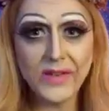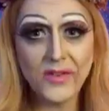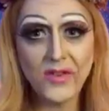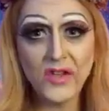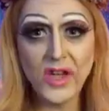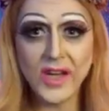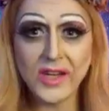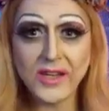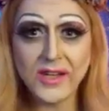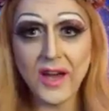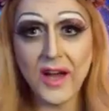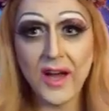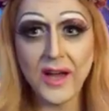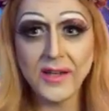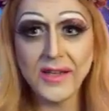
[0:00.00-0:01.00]
Gia
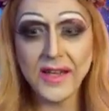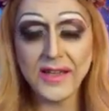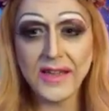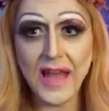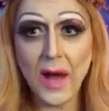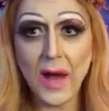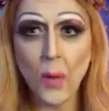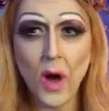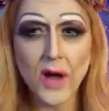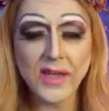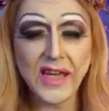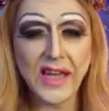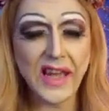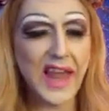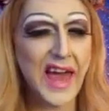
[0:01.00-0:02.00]
Gunn, get that
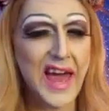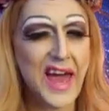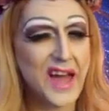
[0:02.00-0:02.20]
wonky laugh.